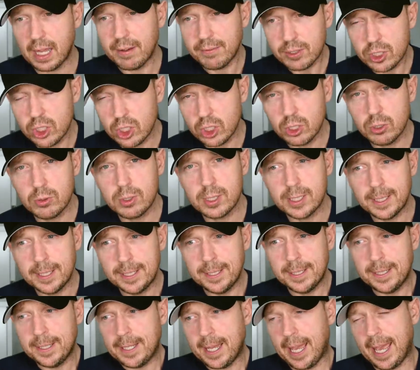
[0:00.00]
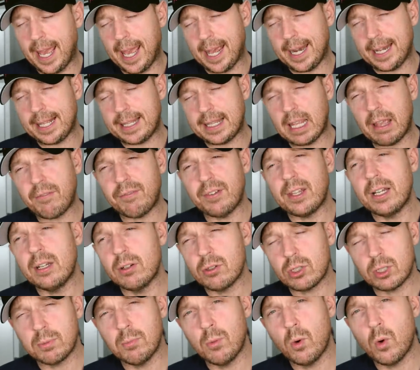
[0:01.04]
other shoes, and it definitely
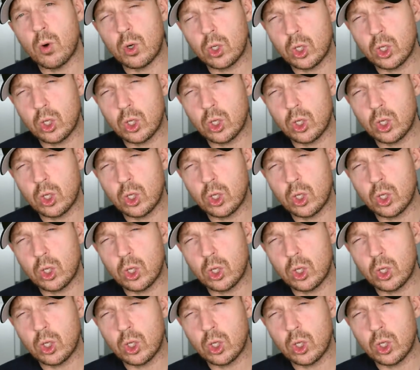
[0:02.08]
looks more